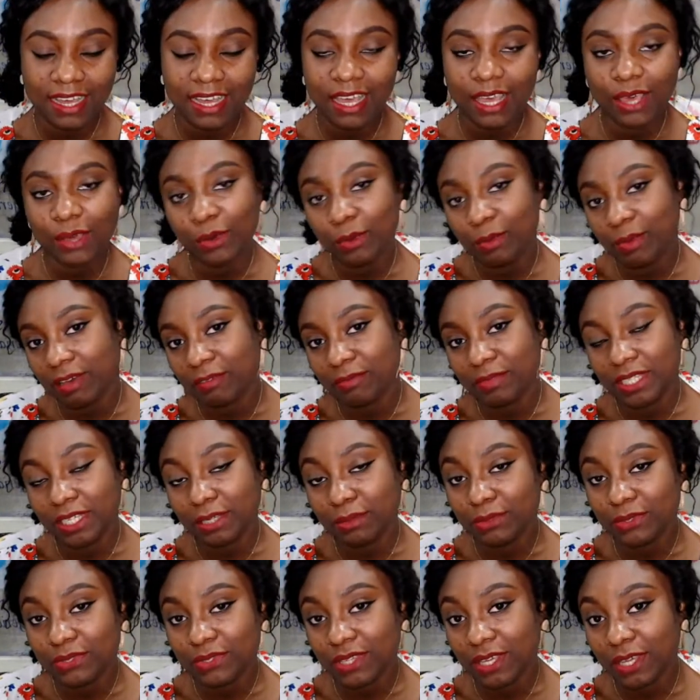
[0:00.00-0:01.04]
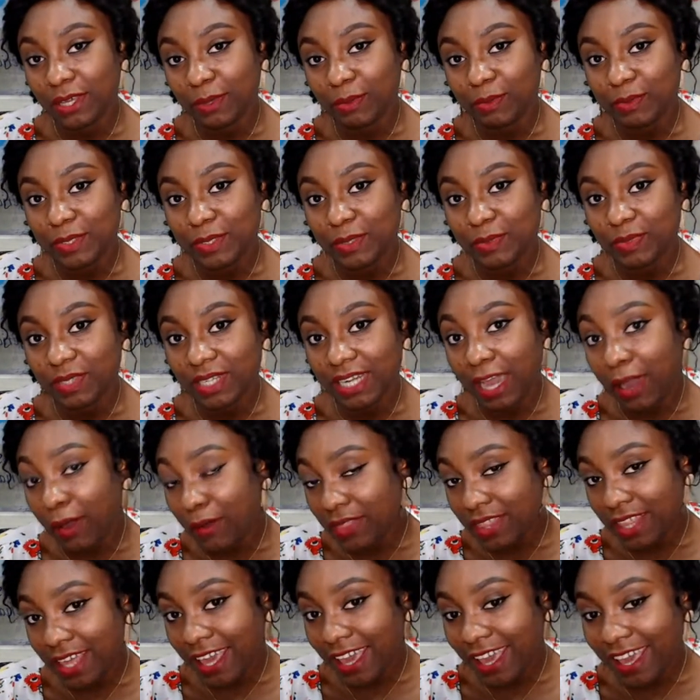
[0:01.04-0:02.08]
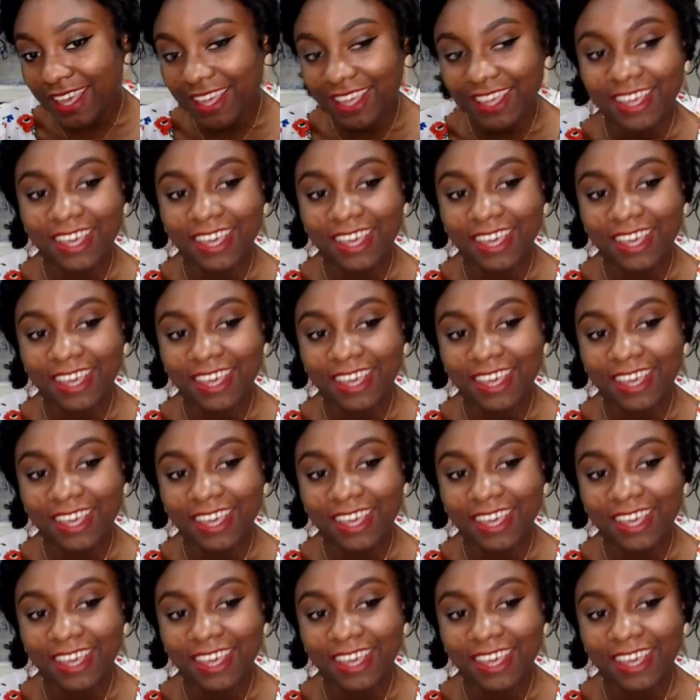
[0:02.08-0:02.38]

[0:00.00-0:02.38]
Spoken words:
I hope I've been able to help someone out there.